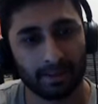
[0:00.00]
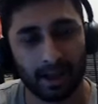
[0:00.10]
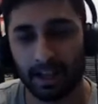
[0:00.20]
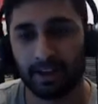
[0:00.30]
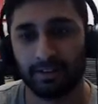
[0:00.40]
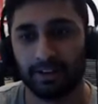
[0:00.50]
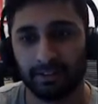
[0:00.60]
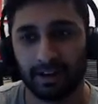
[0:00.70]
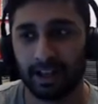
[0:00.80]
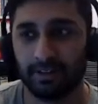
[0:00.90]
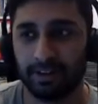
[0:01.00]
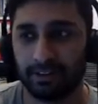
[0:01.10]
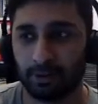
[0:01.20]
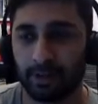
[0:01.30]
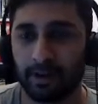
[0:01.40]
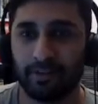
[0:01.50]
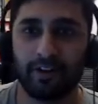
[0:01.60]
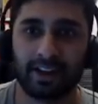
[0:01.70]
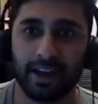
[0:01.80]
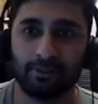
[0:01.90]
I love it. I love it. It's one of my
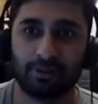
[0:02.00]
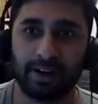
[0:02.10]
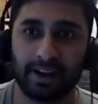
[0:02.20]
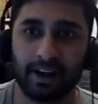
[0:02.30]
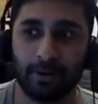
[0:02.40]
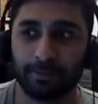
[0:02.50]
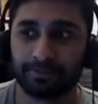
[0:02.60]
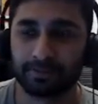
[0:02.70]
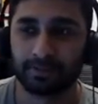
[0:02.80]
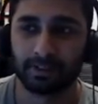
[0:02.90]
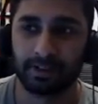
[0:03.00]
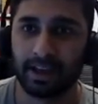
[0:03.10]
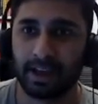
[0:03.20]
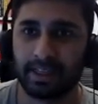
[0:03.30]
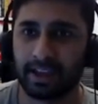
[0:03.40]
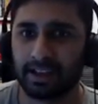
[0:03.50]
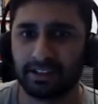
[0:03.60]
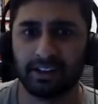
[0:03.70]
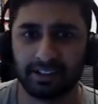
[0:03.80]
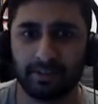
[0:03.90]
favorite games right now, and I think it
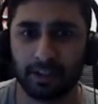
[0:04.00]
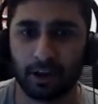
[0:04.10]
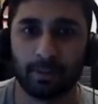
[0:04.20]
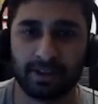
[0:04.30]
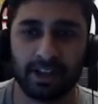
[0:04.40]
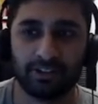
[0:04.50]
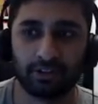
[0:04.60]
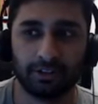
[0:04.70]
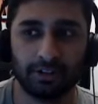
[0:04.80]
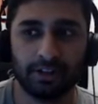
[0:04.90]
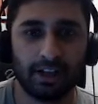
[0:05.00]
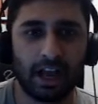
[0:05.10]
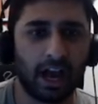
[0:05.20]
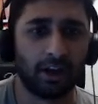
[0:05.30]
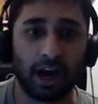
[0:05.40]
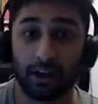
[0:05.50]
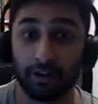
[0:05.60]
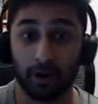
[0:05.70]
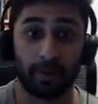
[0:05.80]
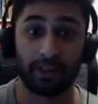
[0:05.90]
does have a lot of potential. Mm-hmm. I, I don't
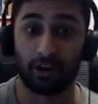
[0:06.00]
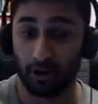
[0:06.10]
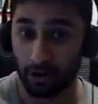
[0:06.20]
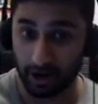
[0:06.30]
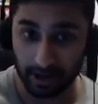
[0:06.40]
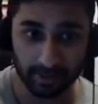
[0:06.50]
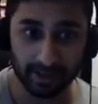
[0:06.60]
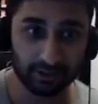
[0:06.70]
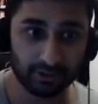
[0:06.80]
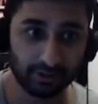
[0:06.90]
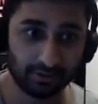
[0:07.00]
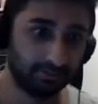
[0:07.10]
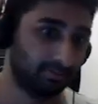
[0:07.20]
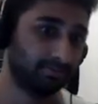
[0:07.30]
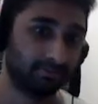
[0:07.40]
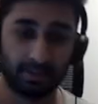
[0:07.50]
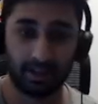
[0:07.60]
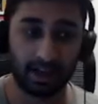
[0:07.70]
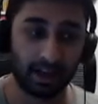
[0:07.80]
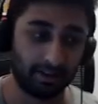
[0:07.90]
know about the earning potential, right?
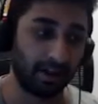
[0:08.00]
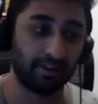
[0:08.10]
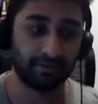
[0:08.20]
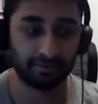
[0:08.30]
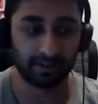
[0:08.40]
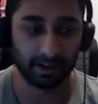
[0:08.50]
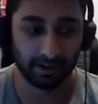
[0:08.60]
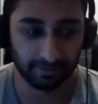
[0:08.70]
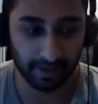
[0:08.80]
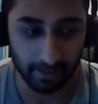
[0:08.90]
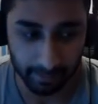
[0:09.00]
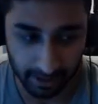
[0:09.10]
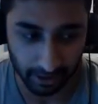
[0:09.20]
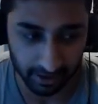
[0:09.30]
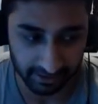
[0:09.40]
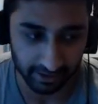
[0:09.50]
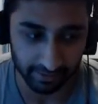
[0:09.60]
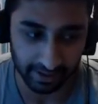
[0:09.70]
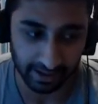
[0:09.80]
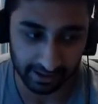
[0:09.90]
I, I've, if I'm being honest, I
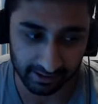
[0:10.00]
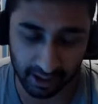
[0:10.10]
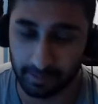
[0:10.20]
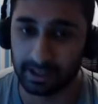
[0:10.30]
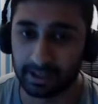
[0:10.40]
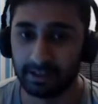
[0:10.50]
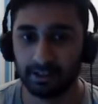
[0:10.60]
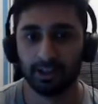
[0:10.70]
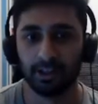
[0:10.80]
feel like it's going to be